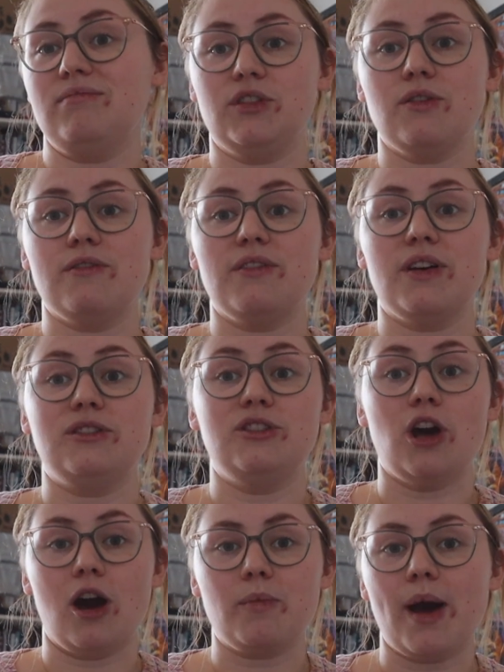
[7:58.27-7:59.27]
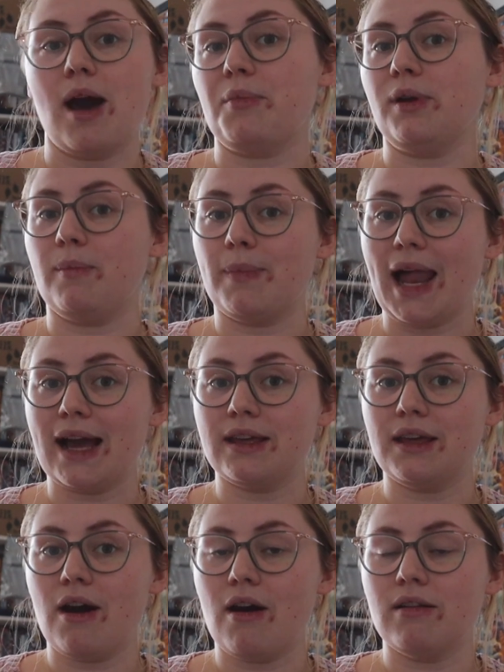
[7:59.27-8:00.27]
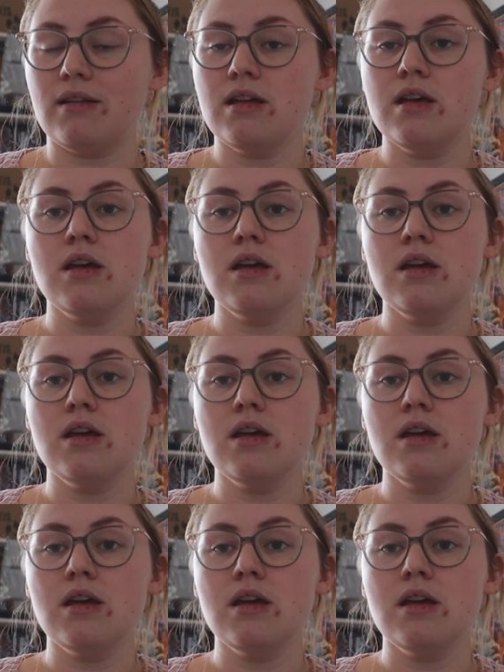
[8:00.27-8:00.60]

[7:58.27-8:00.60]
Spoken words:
sort of a dark purple or black yarn